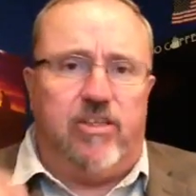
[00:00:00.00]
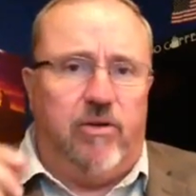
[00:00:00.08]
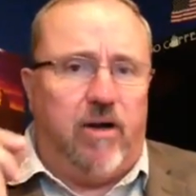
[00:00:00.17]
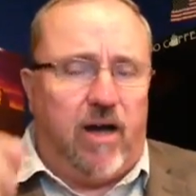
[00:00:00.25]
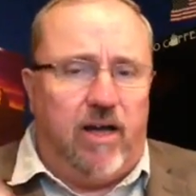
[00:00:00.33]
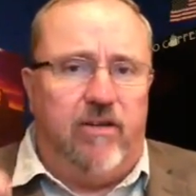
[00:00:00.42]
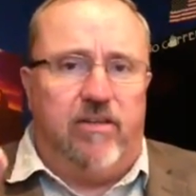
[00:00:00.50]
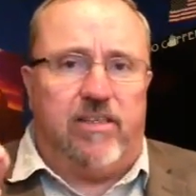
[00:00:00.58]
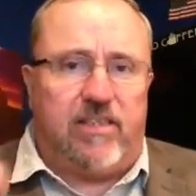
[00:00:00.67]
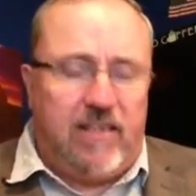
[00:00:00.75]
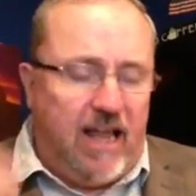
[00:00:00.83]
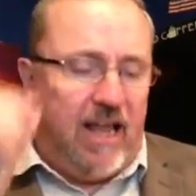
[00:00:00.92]
You
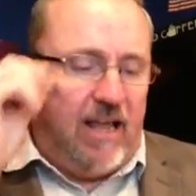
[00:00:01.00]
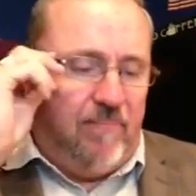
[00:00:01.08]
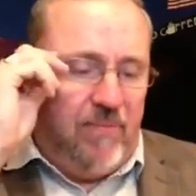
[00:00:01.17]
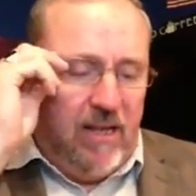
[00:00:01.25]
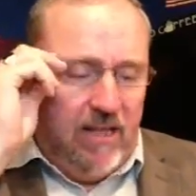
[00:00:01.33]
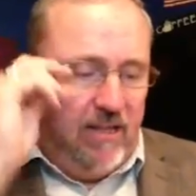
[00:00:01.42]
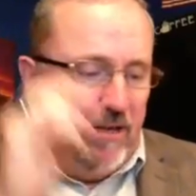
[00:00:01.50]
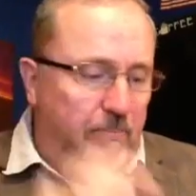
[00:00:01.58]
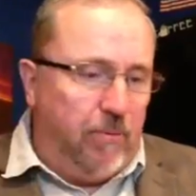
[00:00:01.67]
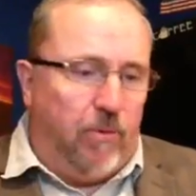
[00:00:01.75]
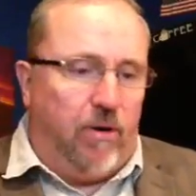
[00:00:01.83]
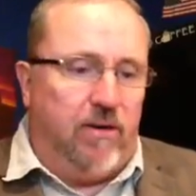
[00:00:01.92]
understand the
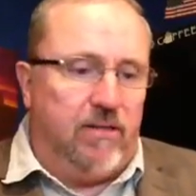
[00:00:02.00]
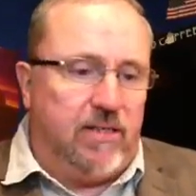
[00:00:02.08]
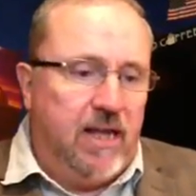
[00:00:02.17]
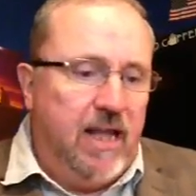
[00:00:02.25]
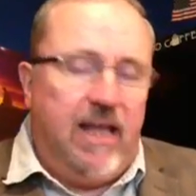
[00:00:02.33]
importance.